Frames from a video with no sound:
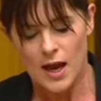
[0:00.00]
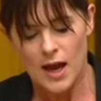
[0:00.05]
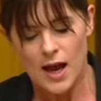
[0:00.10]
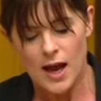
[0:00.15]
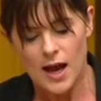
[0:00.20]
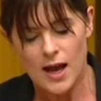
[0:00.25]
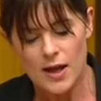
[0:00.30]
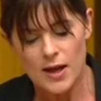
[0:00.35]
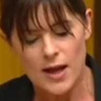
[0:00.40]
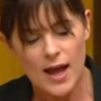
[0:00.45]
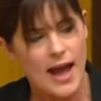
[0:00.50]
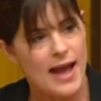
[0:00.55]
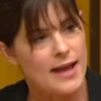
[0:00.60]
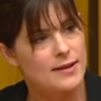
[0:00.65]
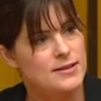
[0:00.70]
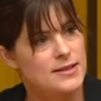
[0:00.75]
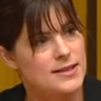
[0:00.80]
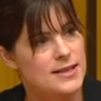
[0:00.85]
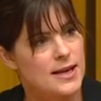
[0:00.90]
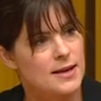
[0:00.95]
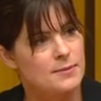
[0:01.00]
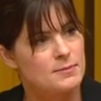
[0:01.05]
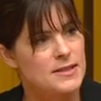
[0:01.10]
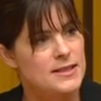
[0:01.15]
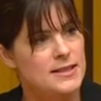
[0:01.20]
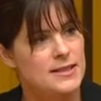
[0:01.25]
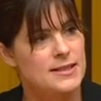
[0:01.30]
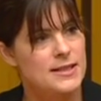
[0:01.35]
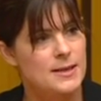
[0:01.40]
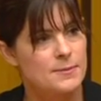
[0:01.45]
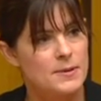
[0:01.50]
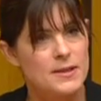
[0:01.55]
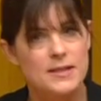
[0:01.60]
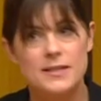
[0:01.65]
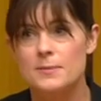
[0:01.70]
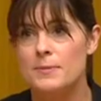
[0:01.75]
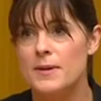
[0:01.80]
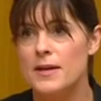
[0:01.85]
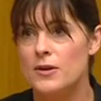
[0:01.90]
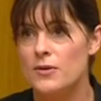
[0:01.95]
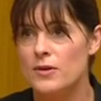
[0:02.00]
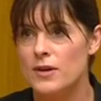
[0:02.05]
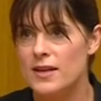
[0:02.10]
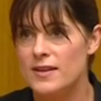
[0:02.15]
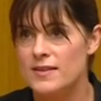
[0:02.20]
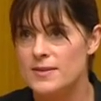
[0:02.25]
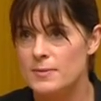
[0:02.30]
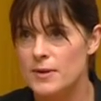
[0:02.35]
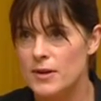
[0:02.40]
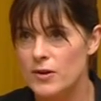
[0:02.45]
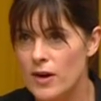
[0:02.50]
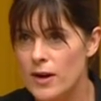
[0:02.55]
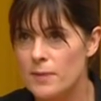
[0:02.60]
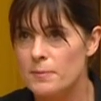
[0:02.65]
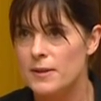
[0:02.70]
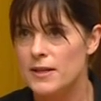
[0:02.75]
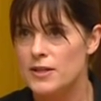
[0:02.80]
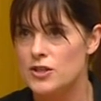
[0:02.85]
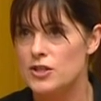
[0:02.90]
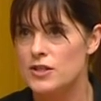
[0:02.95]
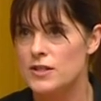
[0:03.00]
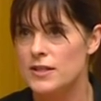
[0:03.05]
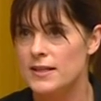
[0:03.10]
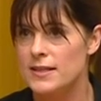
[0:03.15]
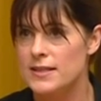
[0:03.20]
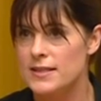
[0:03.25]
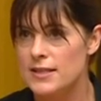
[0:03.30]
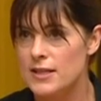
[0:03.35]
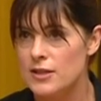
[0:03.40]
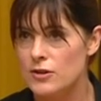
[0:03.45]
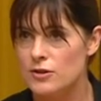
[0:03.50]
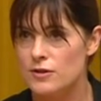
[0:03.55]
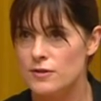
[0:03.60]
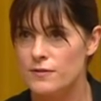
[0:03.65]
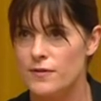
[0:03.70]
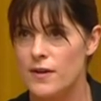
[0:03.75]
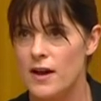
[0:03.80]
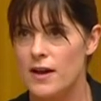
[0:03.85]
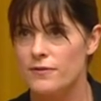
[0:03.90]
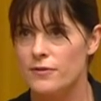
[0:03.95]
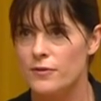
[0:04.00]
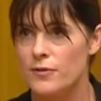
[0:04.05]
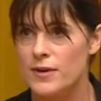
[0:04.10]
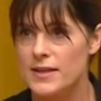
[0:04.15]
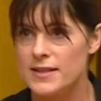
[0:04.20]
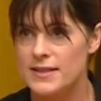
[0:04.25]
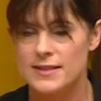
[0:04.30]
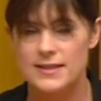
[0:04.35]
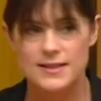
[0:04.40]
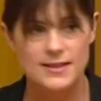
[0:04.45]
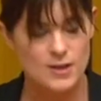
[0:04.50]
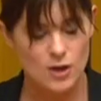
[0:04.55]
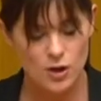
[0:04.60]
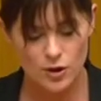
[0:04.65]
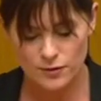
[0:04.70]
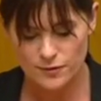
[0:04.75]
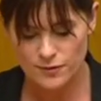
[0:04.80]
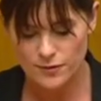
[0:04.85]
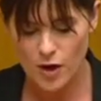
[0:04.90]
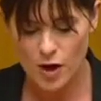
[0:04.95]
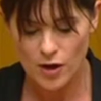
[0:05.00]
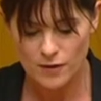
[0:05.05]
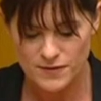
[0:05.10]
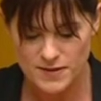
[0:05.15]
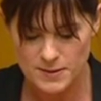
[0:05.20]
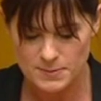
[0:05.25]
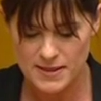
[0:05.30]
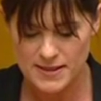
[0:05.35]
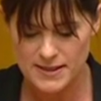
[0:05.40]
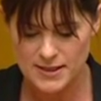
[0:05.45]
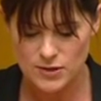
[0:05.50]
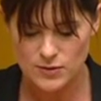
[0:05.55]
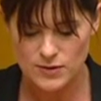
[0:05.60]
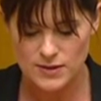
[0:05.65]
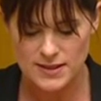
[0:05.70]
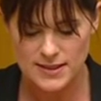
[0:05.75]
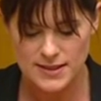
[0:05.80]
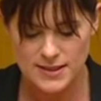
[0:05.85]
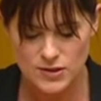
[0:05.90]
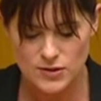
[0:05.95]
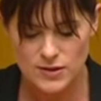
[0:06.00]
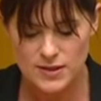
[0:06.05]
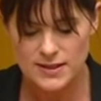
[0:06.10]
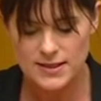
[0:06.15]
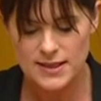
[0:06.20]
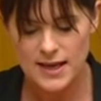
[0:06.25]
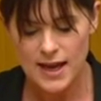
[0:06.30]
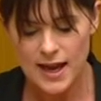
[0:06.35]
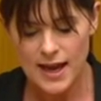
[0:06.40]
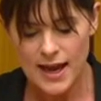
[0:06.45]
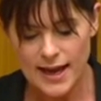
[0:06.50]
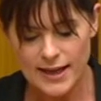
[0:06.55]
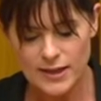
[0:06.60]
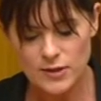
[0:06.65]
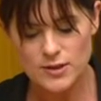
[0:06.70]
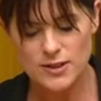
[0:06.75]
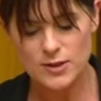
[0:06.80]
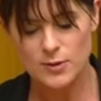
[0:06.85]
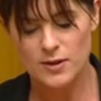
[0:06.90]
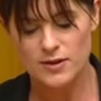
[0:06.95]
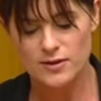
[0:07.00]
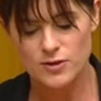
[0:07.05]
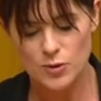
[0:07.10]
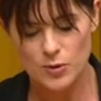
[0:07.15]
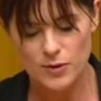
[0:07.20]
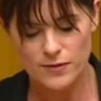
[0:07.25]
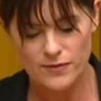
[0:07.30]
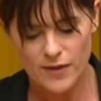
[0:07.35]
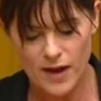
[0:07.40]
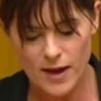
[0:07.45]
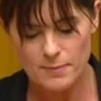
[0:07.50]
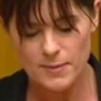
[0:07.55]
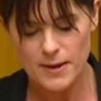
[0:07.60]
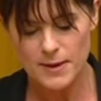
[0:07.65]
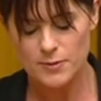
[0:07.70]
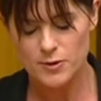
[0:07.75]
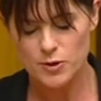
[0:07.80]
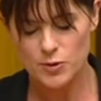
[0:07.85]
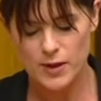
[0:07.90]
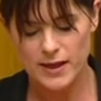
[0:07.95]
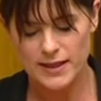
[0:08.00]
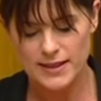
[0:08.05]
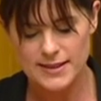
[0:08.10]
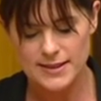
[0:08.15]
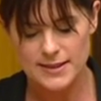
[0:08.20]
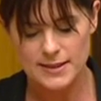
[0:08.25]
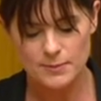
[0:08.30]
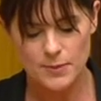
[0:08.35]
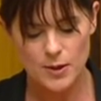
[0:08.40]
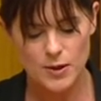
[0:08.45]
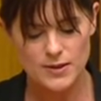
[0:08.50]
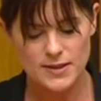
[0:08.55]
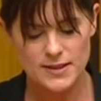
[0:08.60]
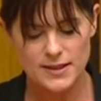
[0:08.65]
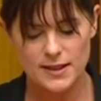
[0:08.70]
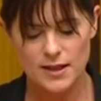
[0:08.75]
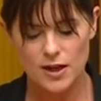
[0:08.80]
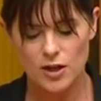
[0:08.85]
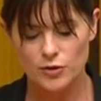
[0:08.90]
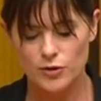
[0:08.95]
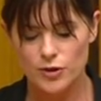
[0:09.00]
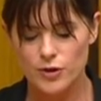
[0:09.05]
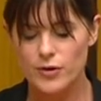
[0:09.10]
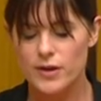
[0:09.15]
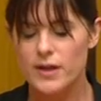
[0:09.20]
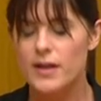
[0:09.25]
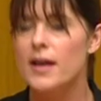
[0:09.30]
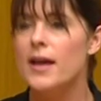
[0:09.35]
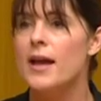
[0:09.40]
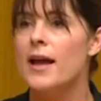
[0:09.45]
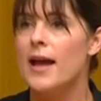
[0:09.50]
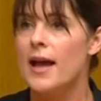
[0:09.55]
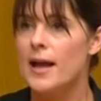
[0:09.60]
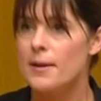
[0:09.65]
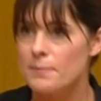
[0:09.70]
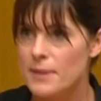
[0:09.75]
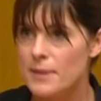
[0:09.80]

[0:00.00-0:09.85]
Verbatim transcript: Uh, and uh, Mr Deputy Speaker, it gives me great pleasure to continue to fight for residents of, of Spencer and districts and also in, to invite people to our listening posts in Kulnura and